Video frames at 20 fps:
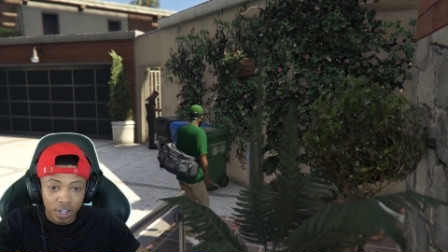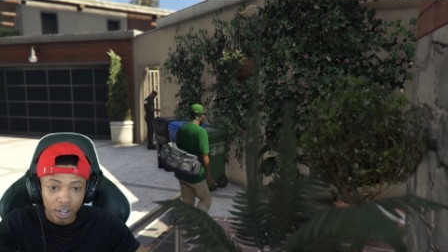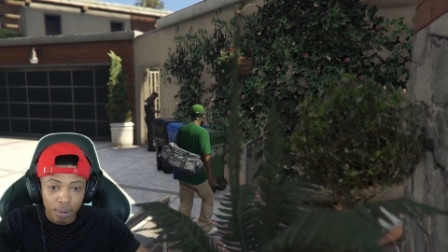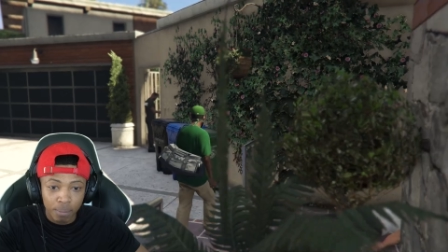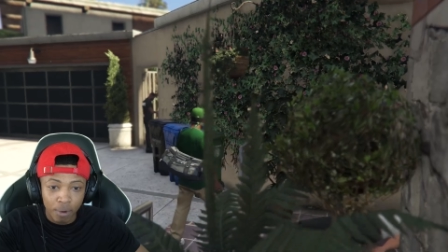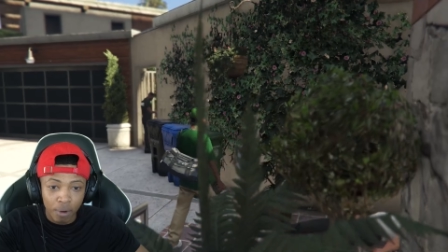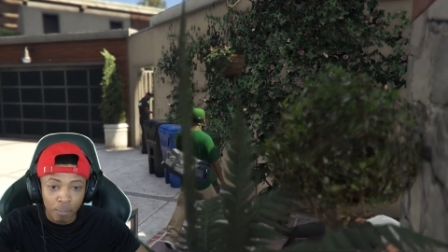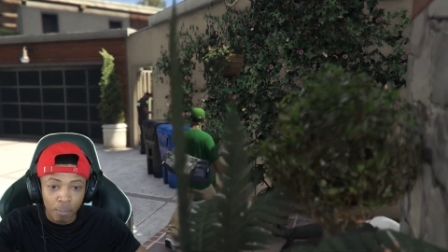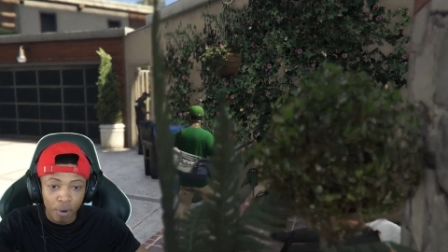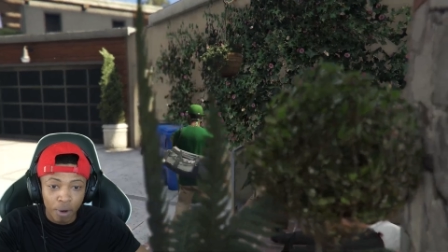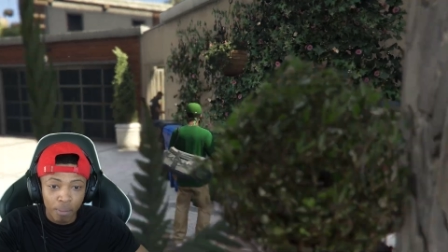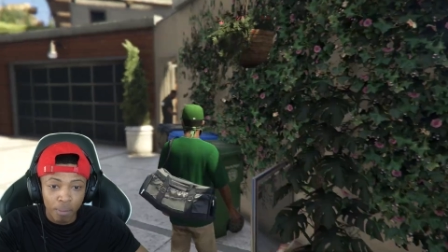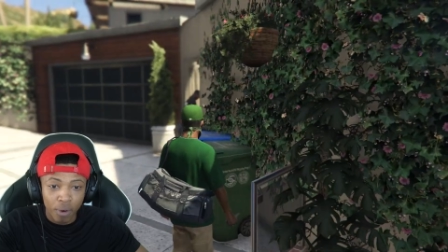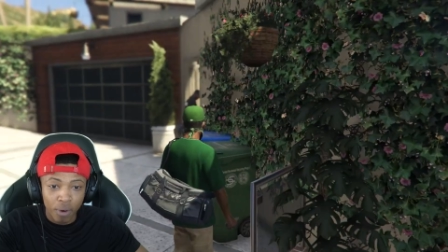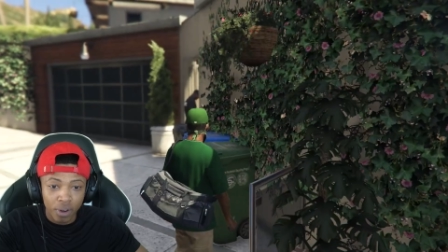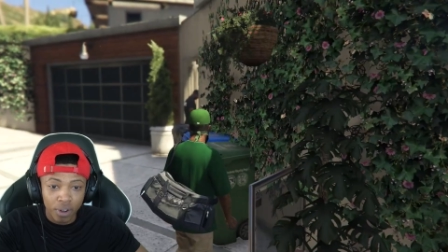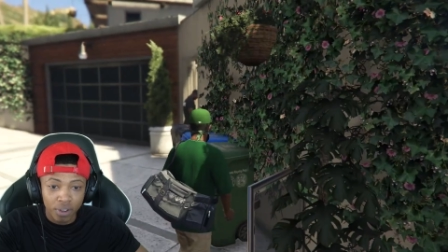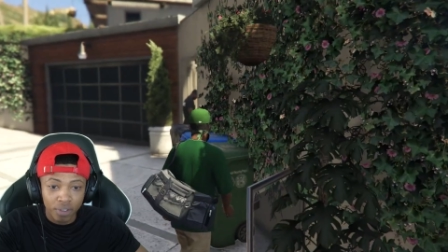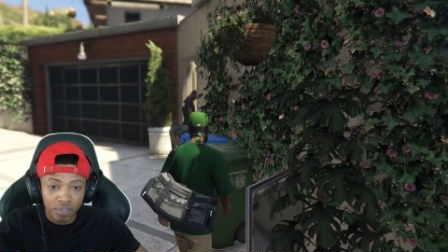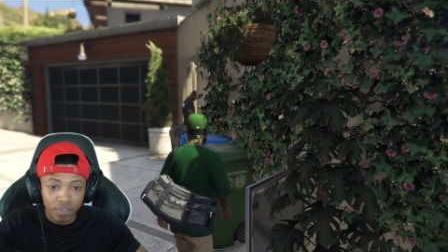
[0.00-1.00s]
Come on, come
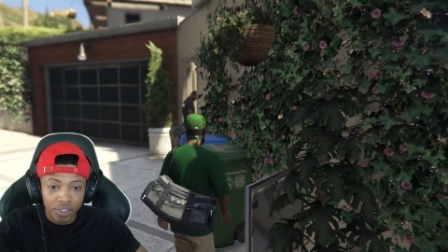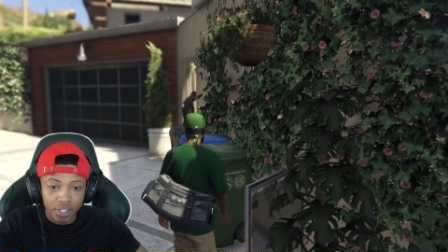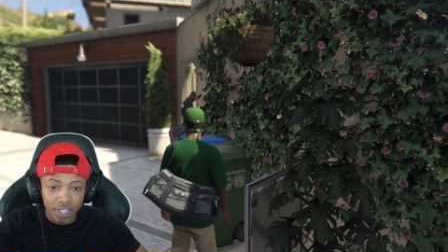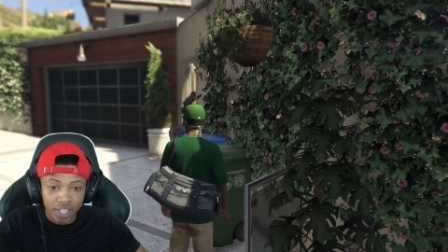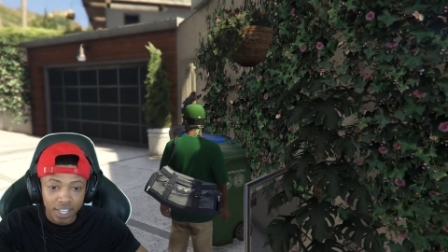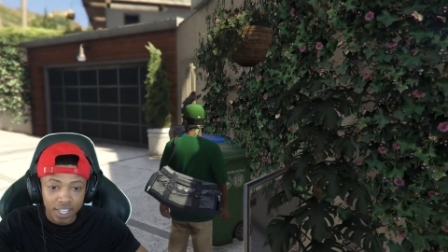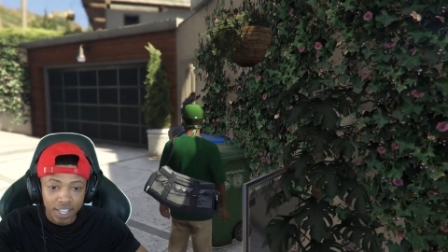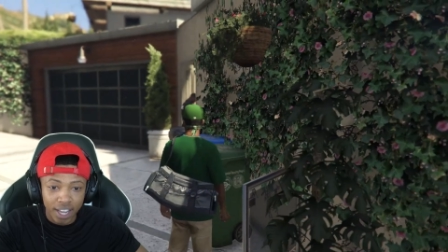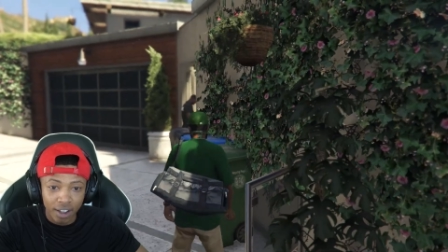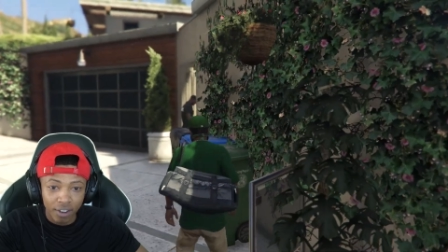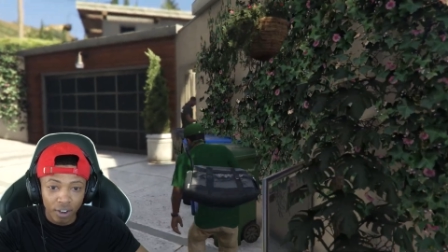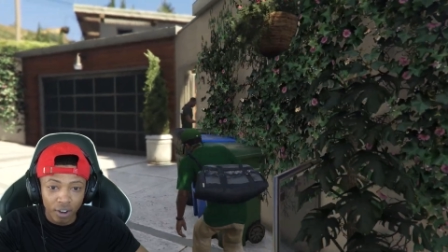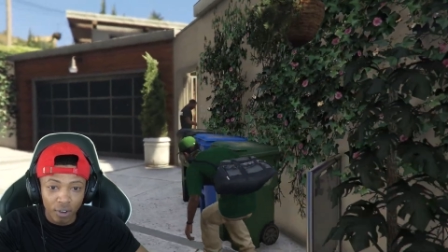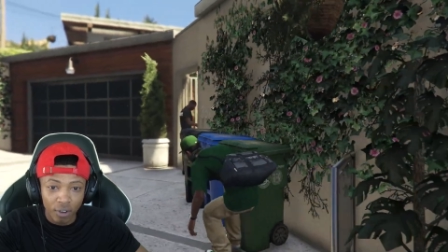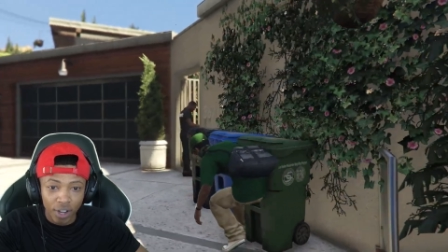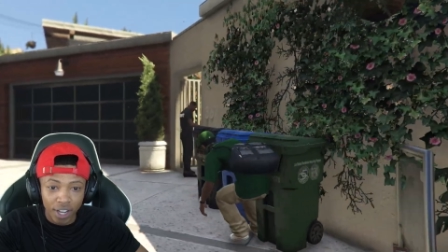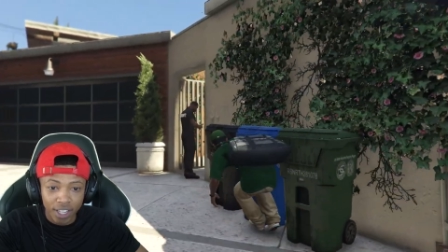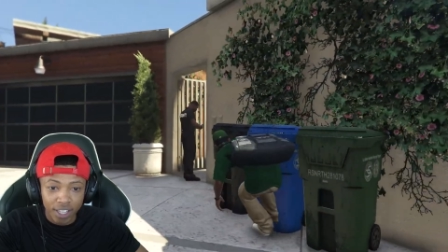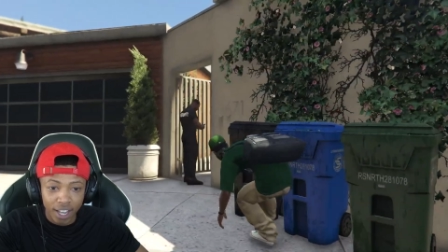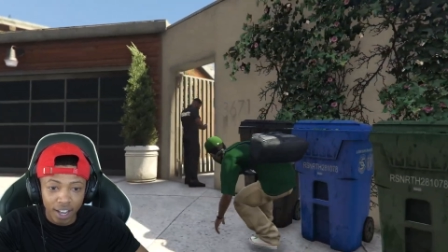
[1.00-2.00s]
on. Get down
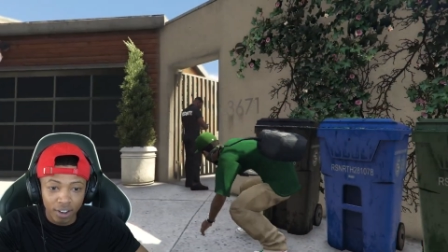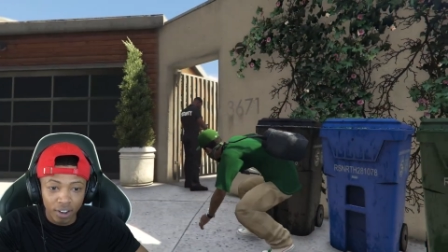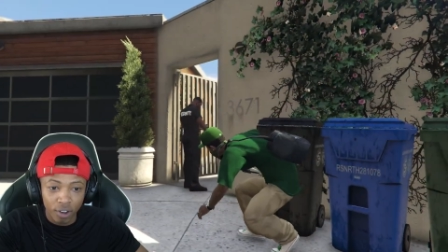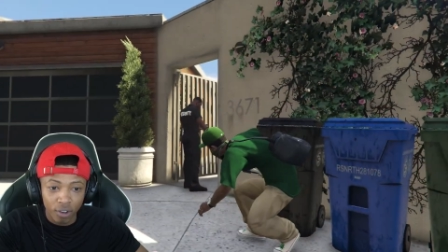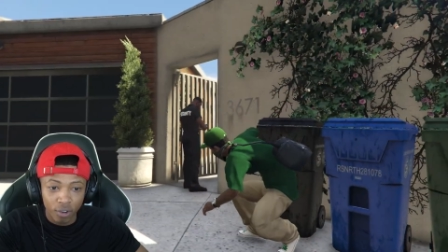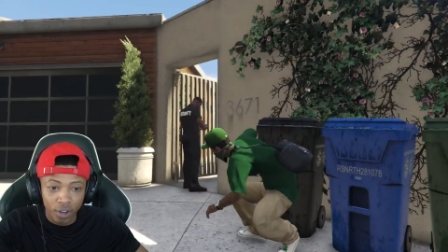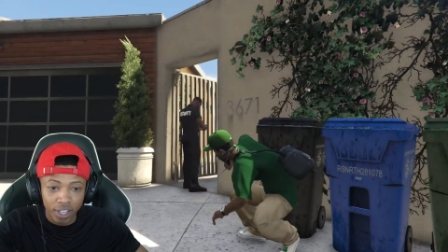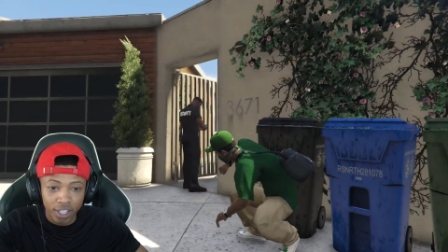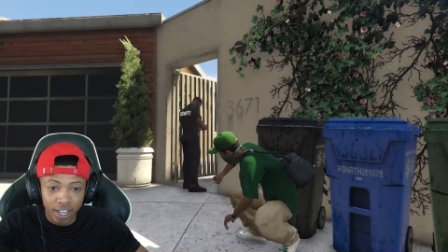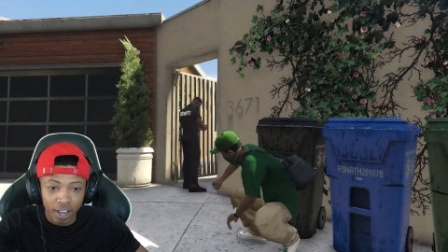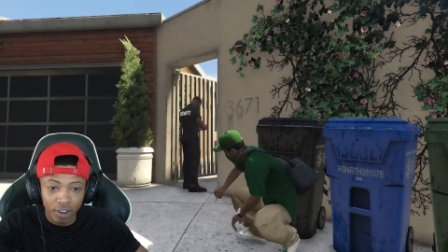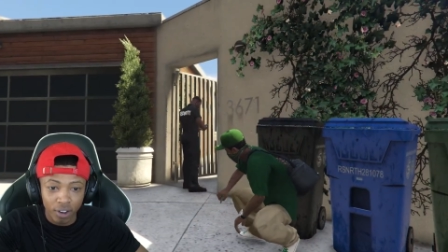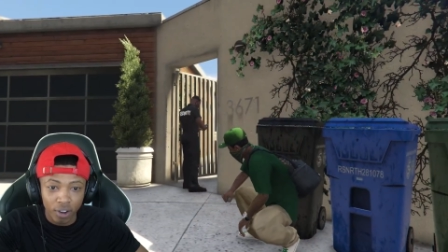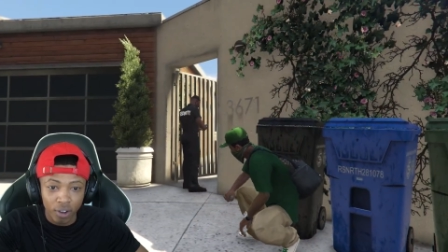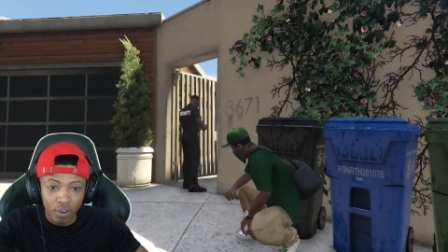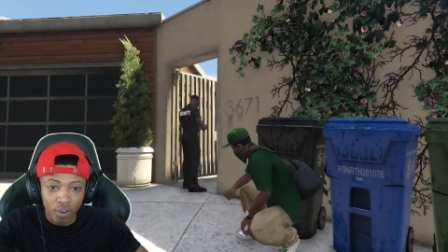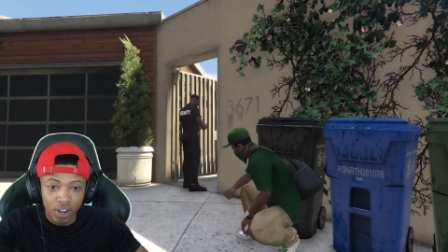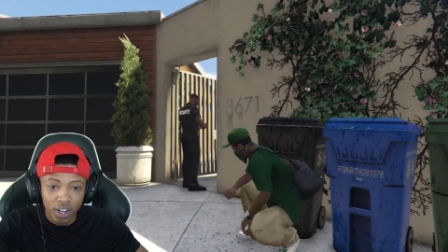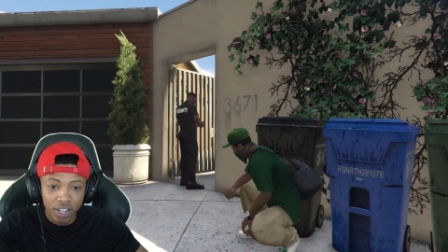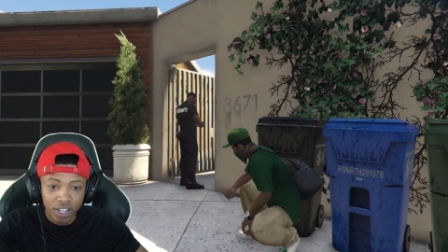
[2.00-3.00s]
low, get down low, get down
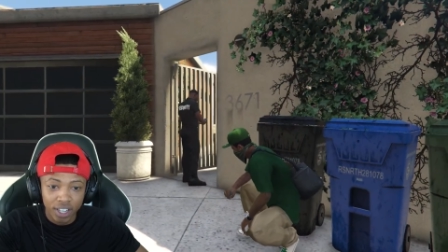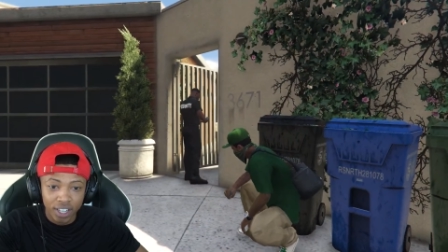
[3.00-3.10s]
low.